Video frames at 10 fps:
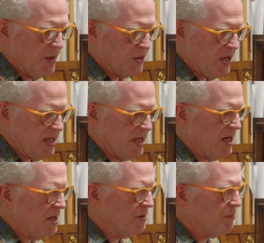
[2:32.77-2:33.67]
The thing
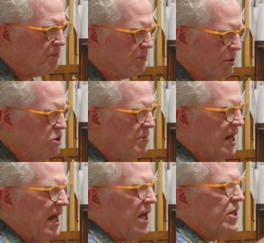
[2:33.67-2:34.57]
that blew
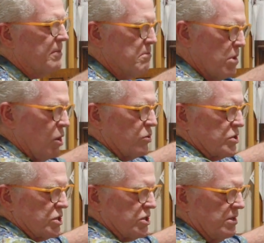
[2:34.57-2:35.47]
me out the
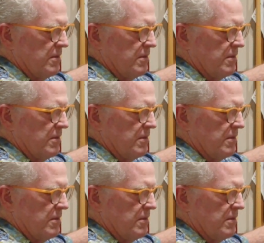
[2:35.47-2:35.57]
most,